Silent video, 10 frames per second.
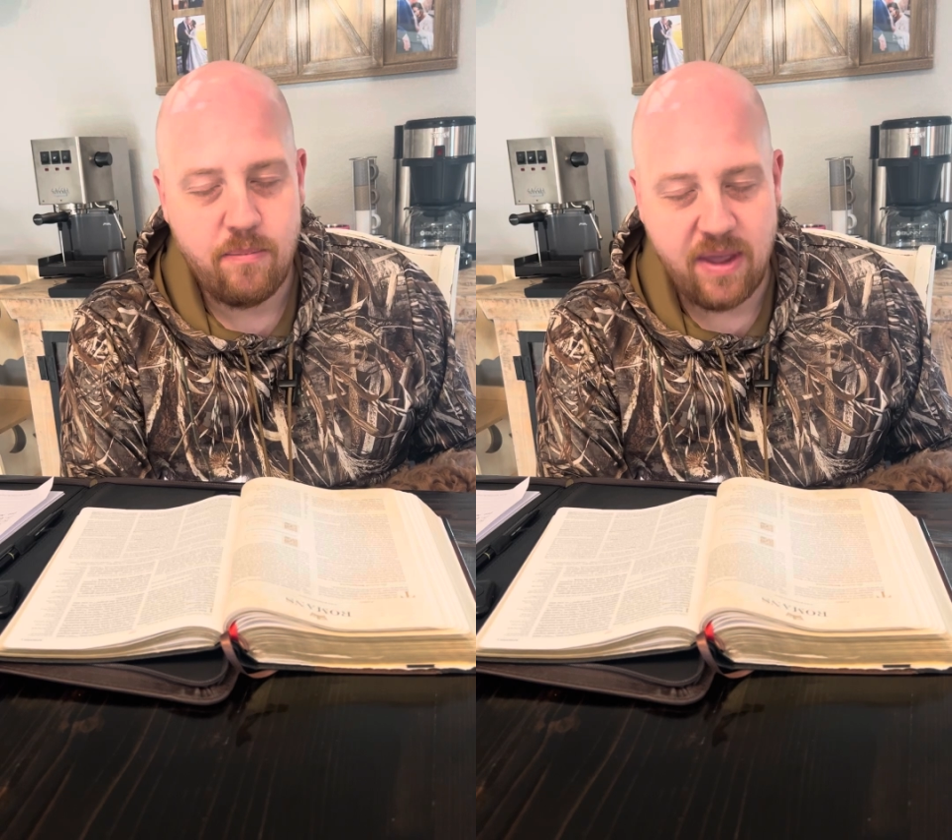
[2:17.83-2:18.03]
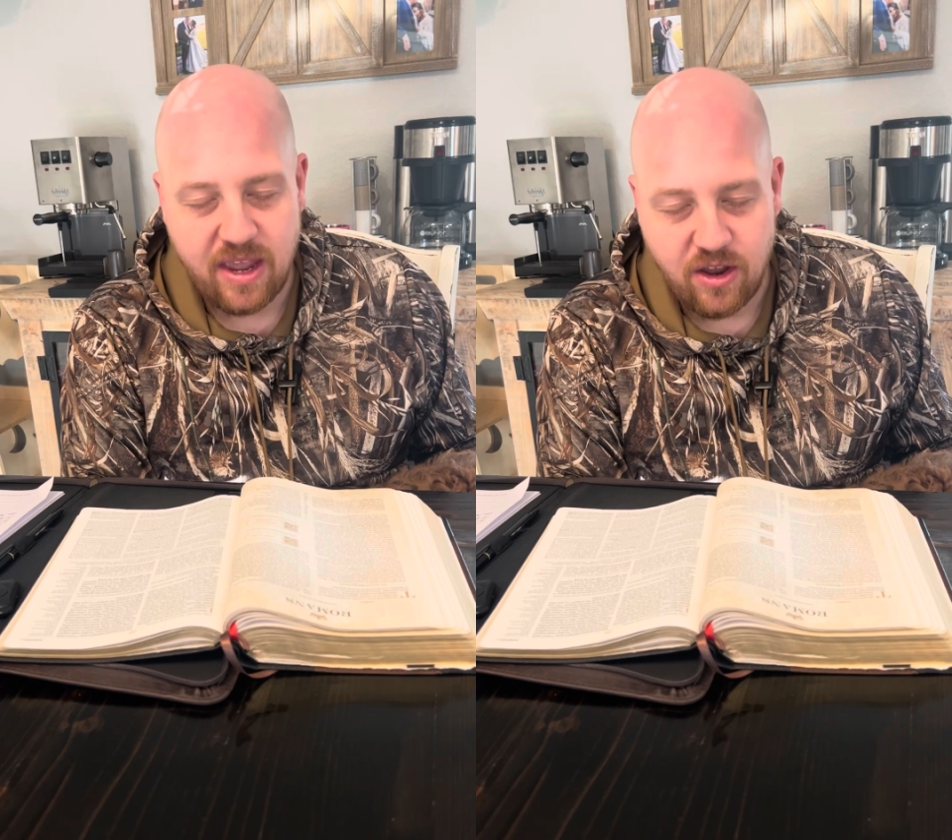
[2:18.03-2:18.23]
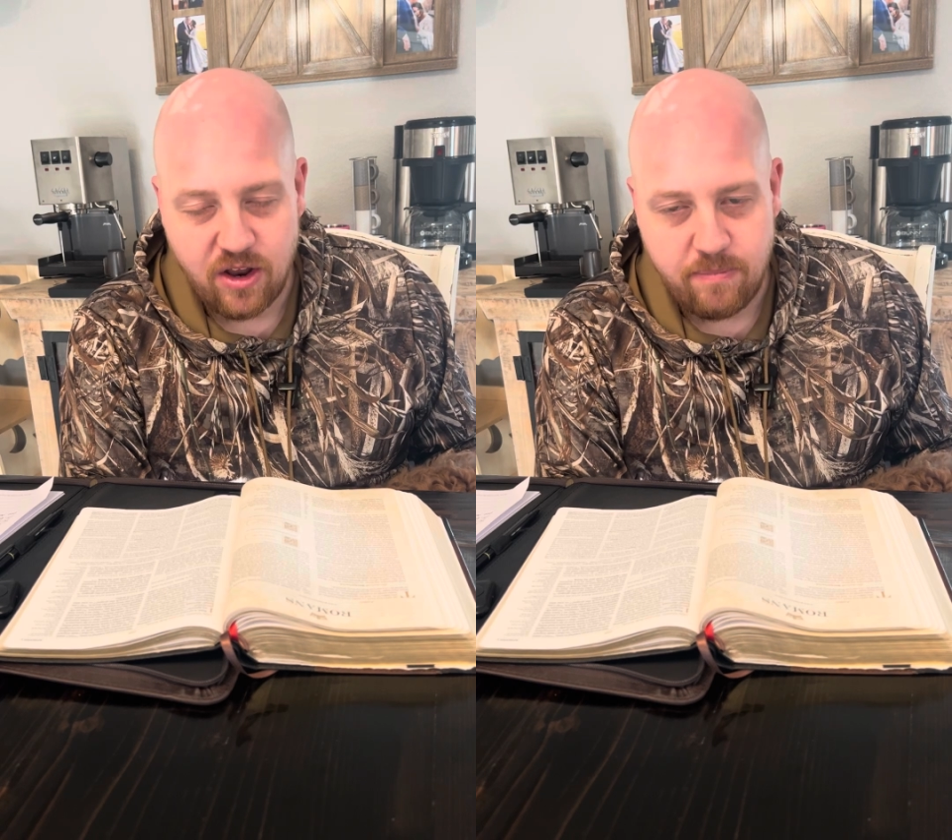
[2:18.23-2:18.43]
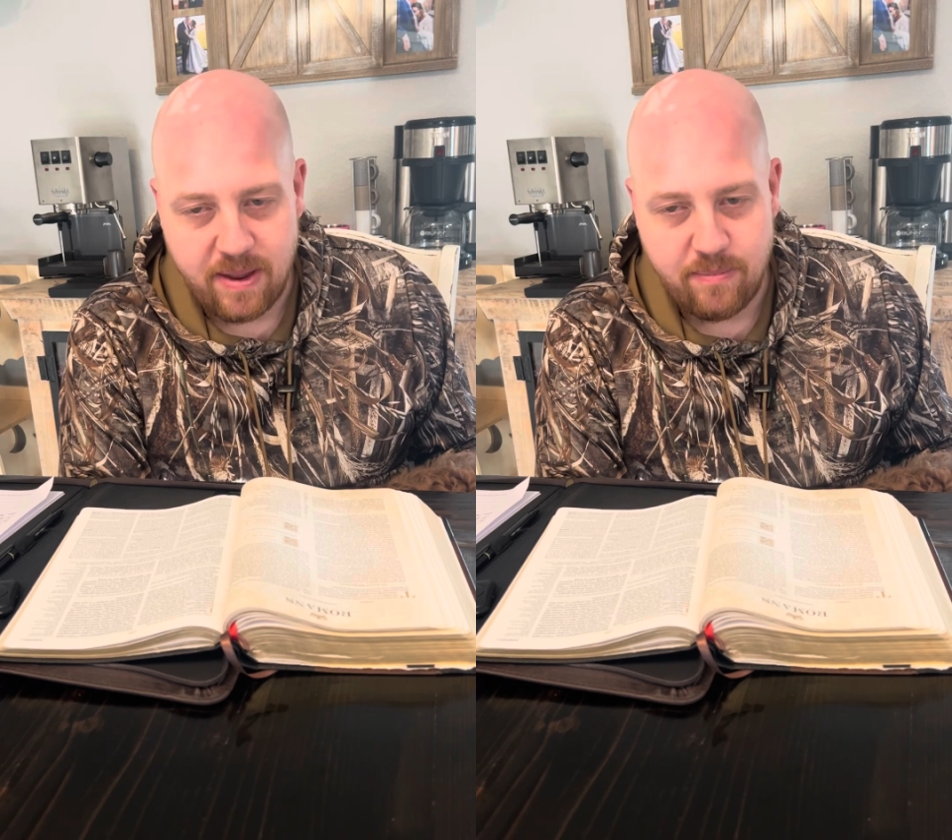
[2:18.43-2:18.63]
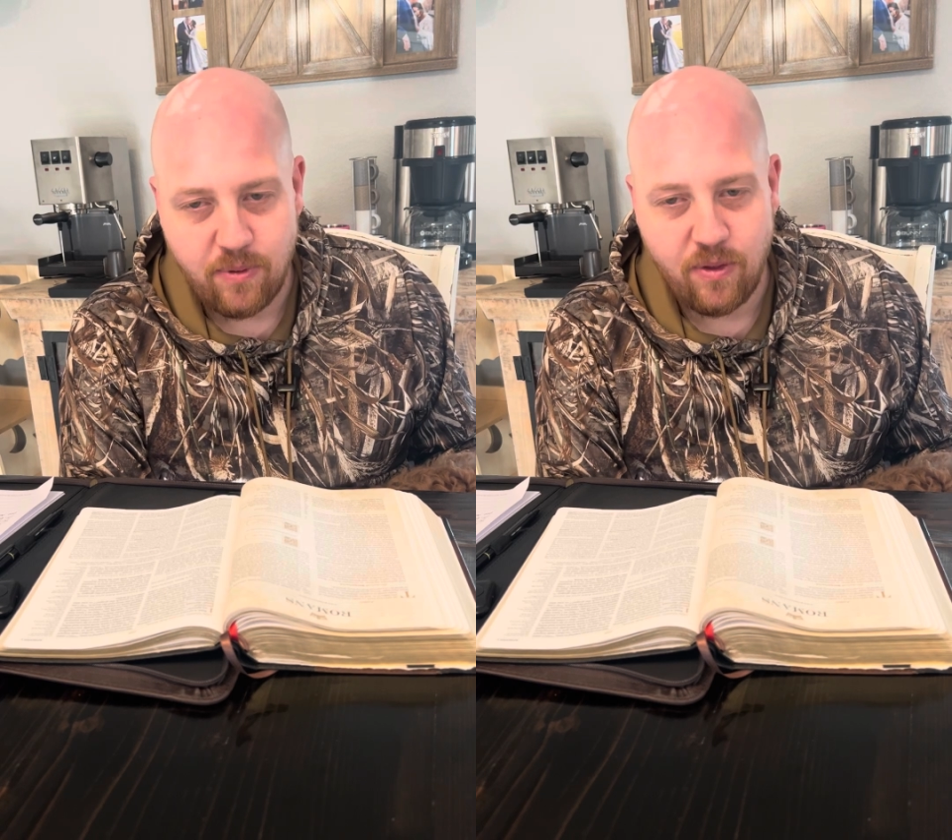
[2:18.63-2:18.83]
being good
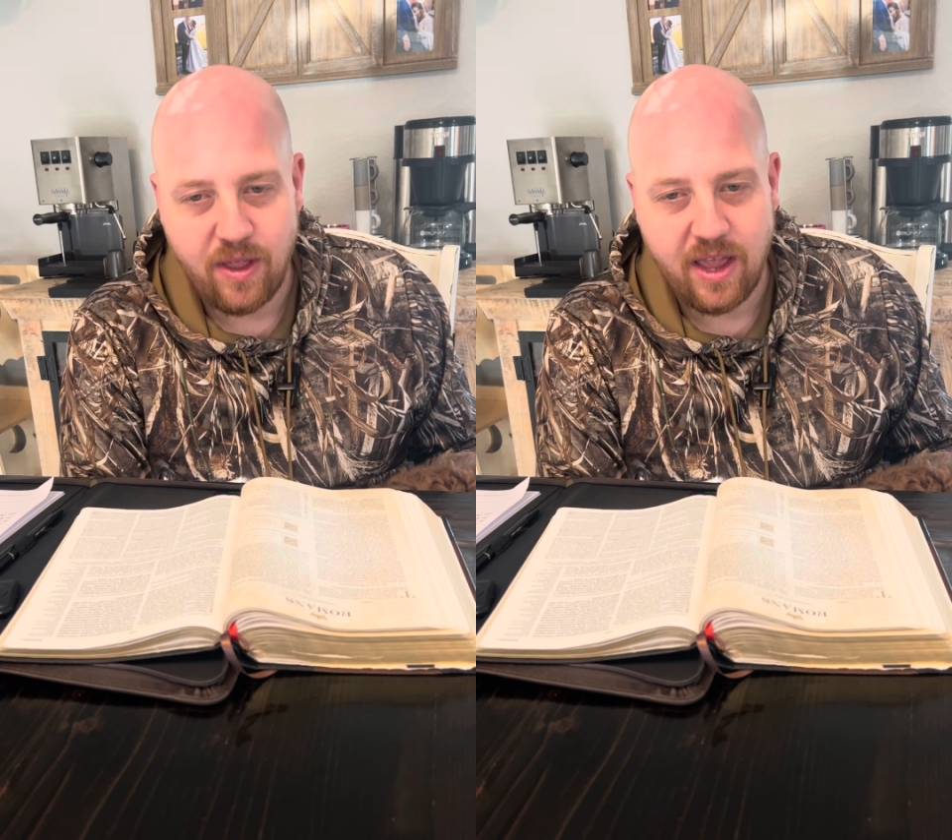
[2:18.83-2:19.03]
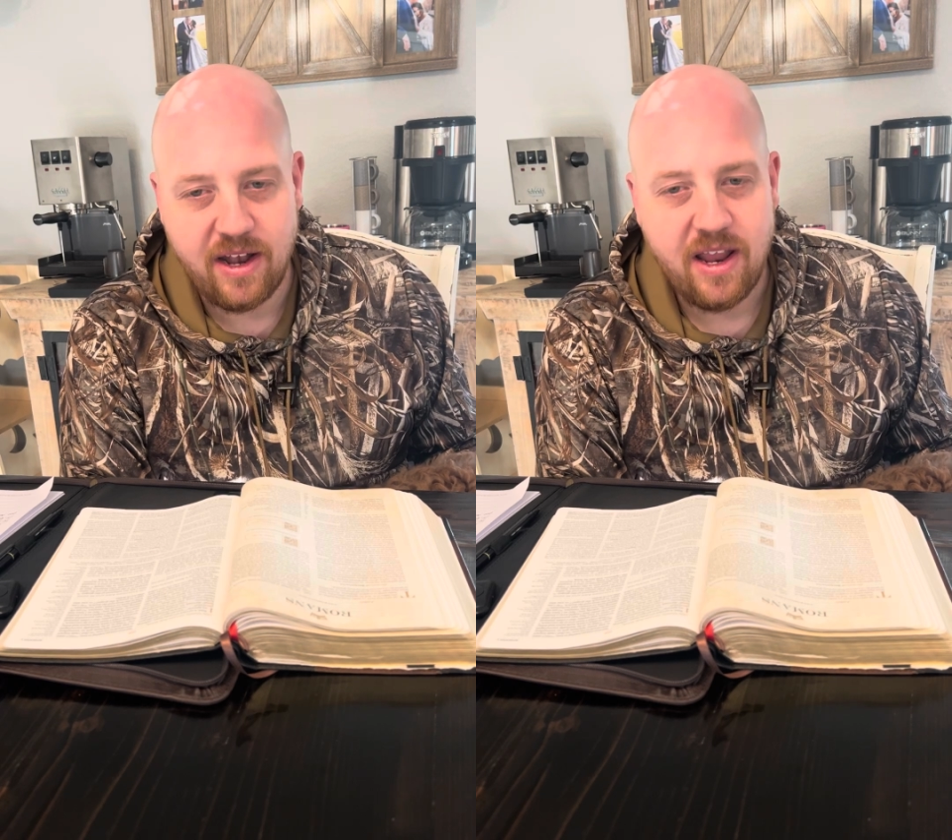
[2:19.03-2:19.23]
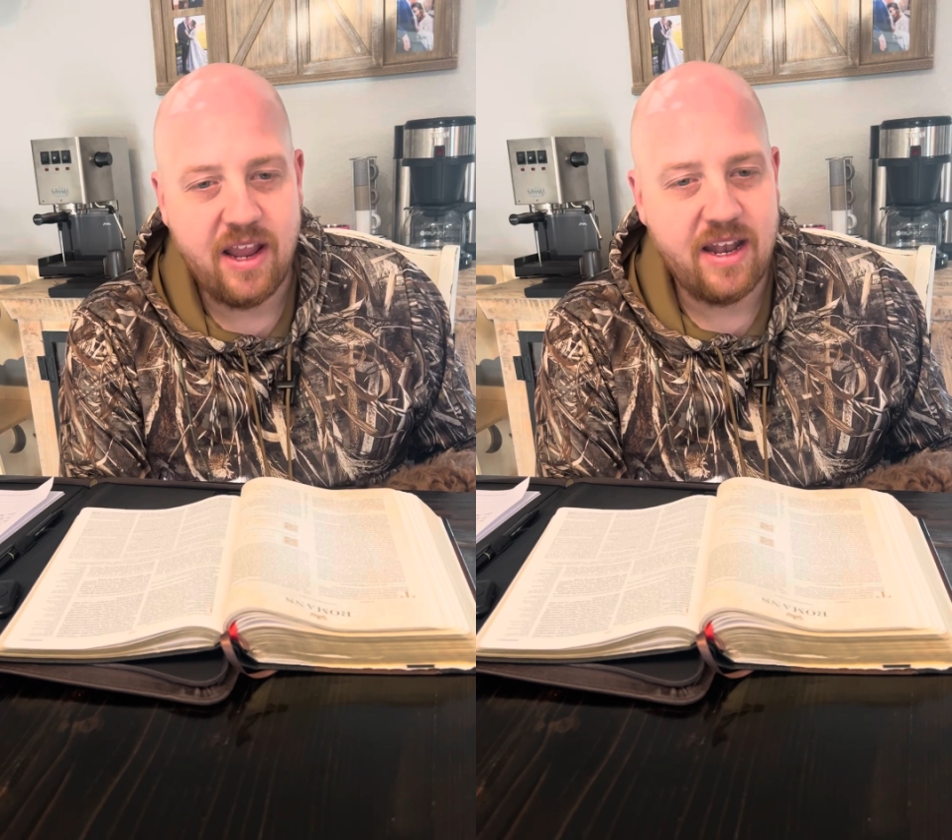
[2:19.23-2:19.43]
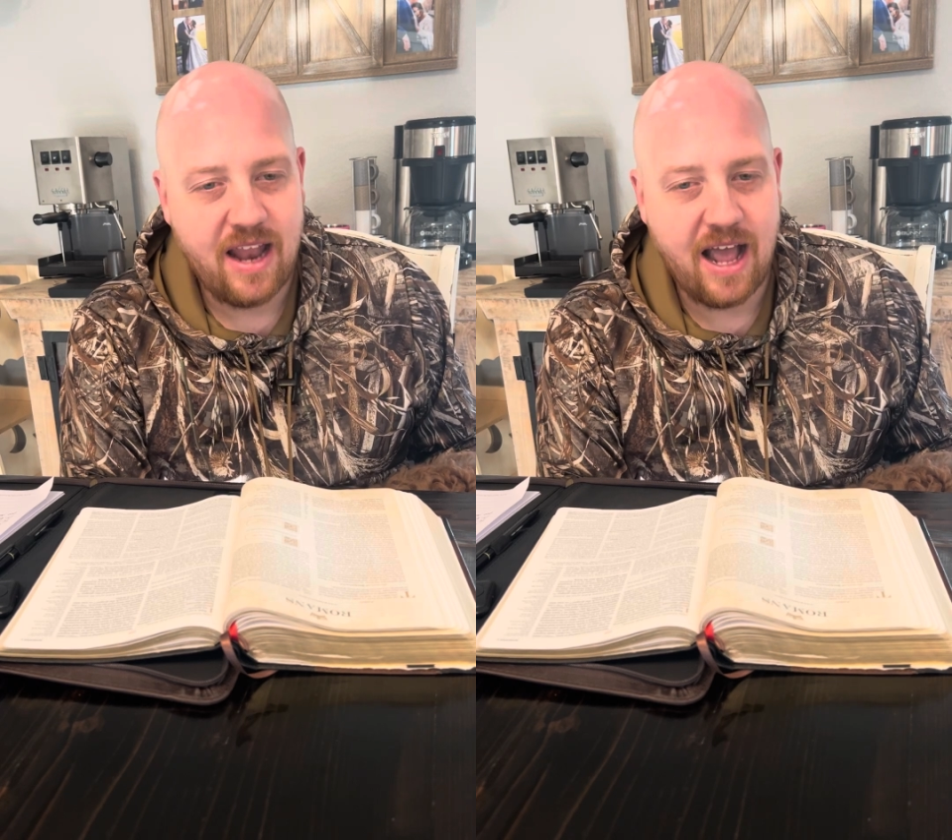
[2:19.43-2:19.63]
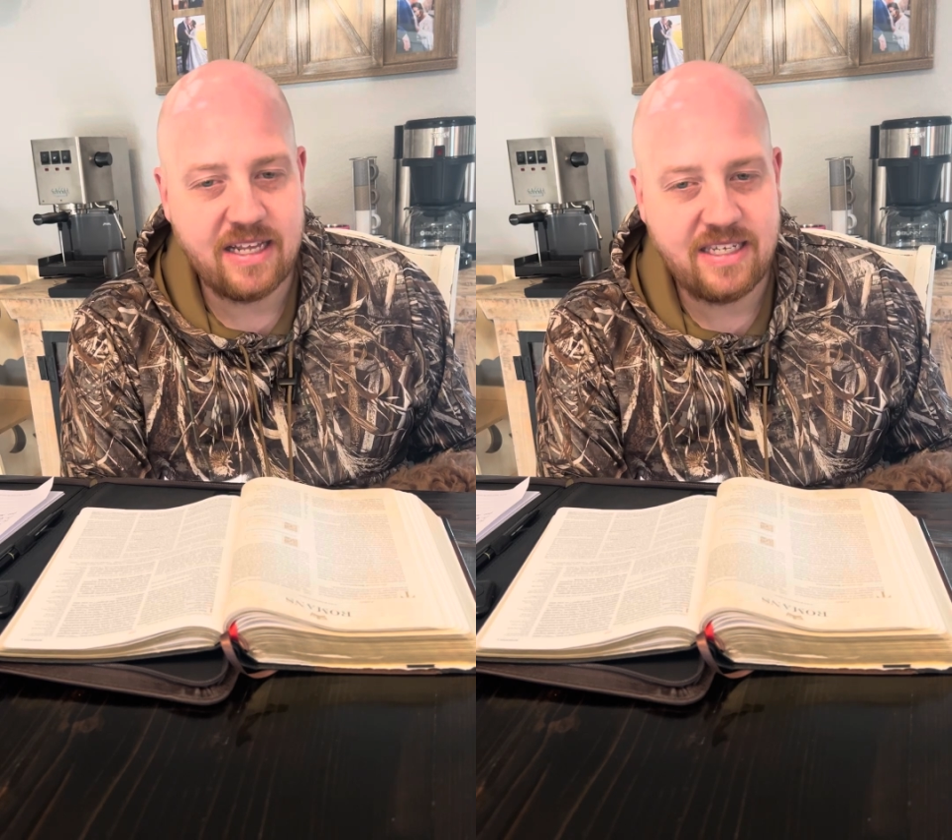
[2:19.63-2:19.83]
people and
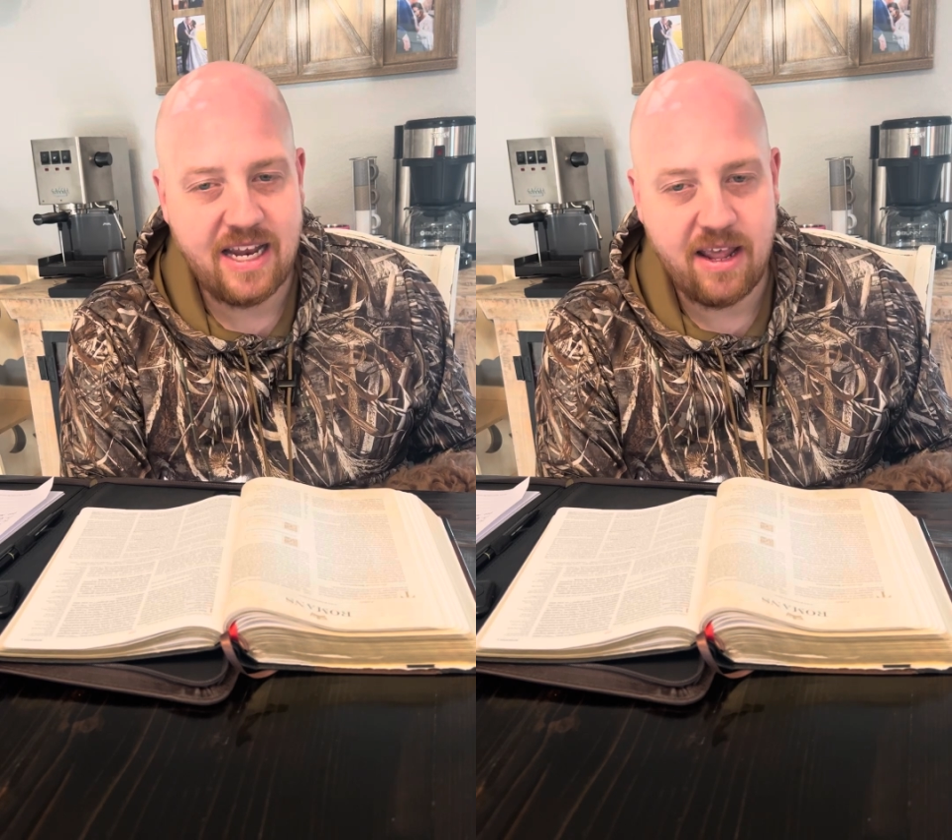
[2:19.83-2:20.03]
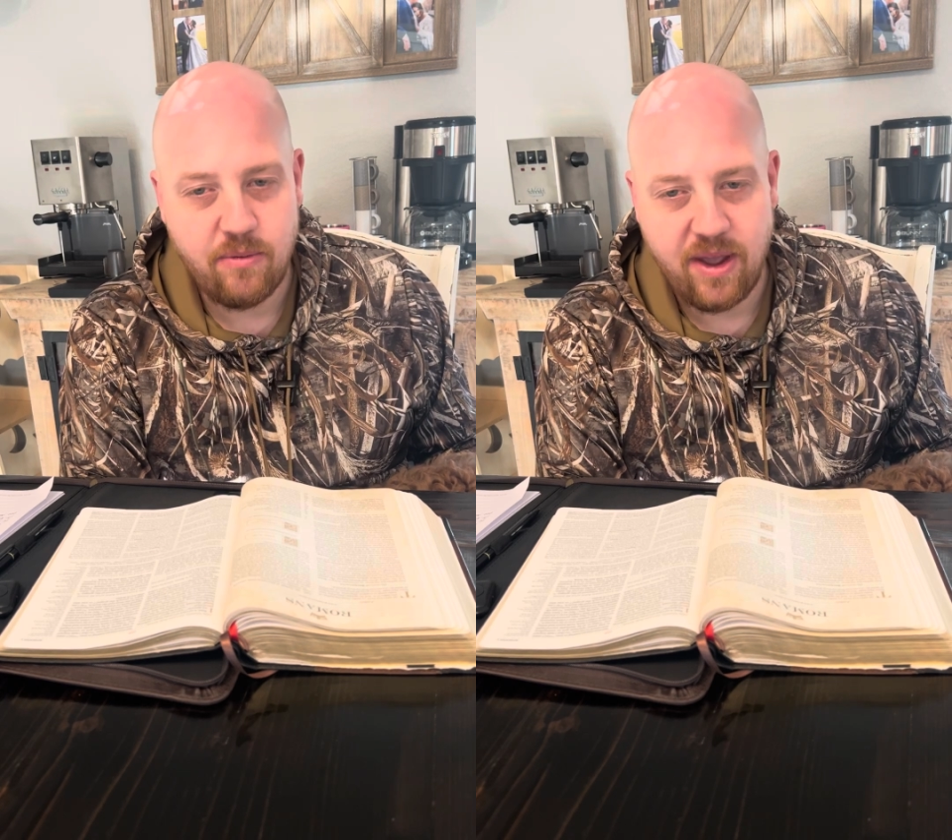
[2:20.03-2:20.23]
not sinning.